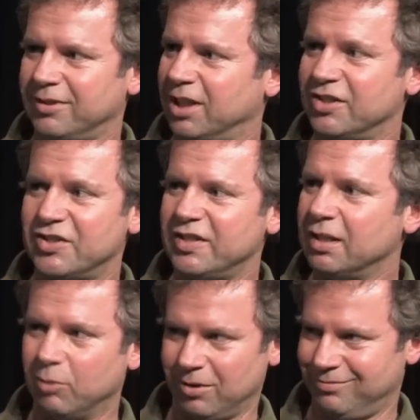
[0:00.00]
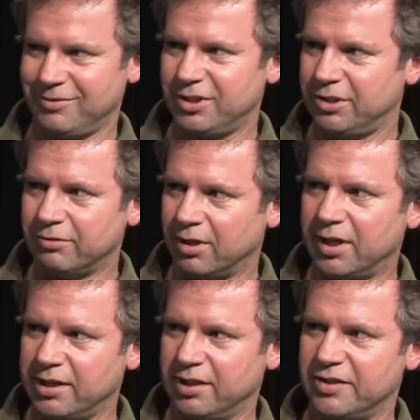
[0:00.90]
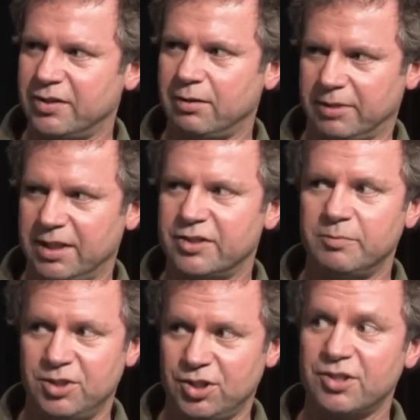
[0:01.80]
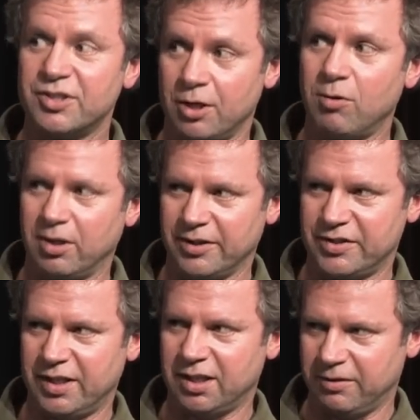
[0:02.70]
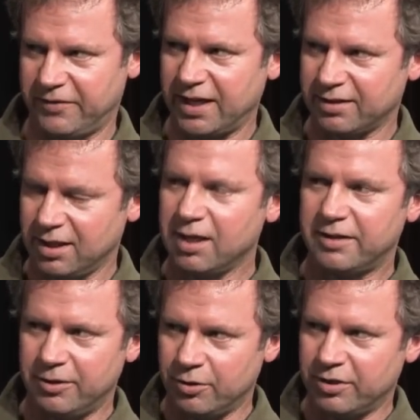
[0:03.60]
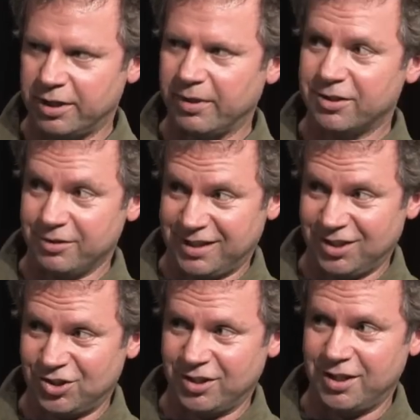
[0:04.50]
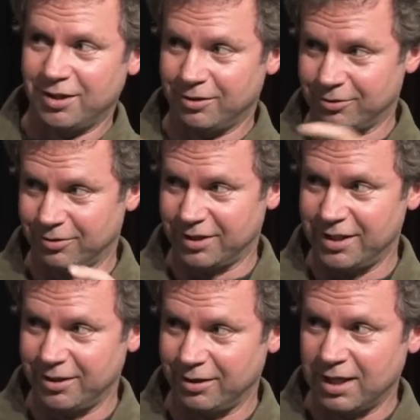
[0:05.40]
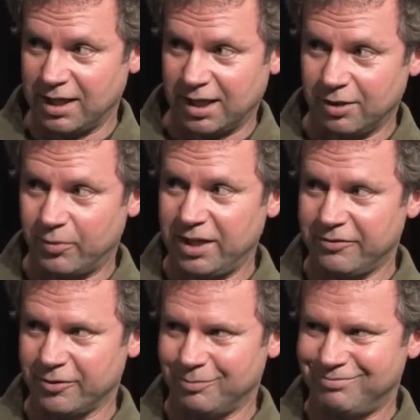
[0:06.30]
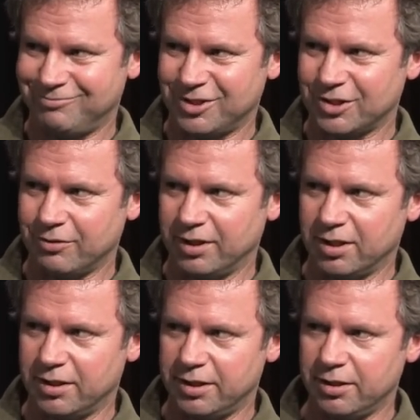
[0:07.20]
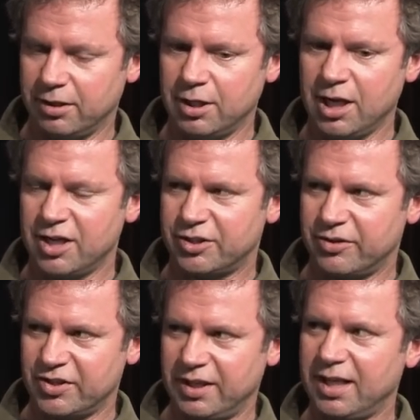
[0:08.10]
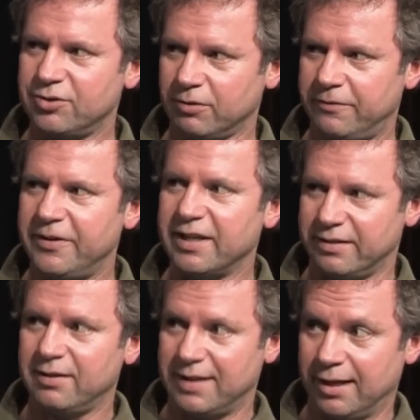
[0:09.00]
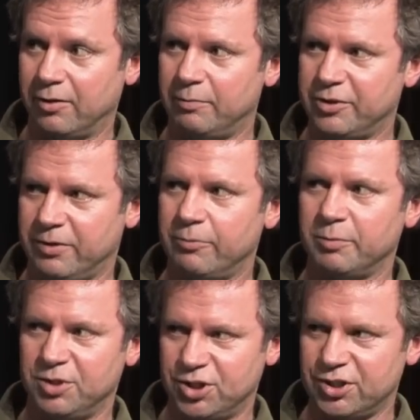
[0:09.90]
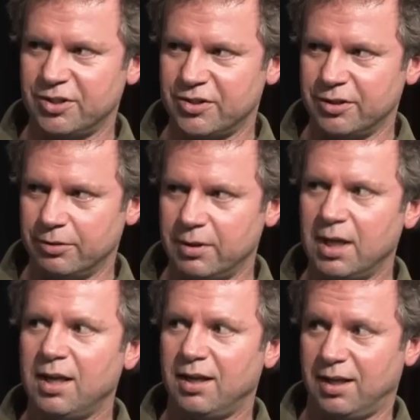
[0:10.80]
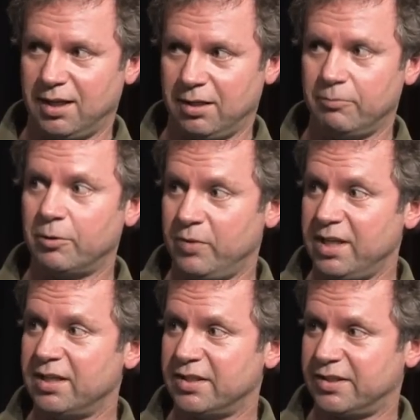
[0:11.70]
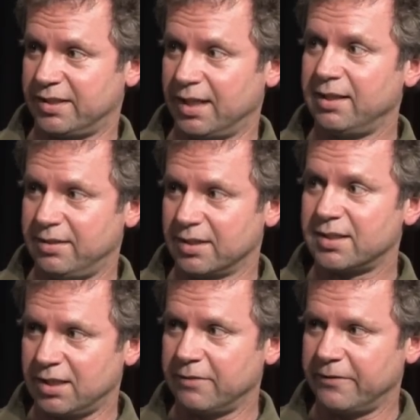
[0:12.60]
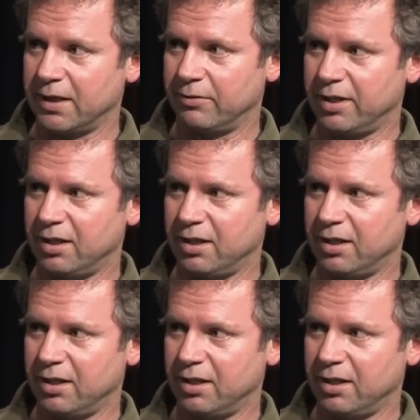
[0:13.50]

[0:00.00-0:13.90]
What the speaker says: unseeable to an audience, right? So magicians know all this. They can, in fact, they know to direct your attention here or here and away from what's going on here. So there's a natural fit now between what magicians do and what we as scientists have found.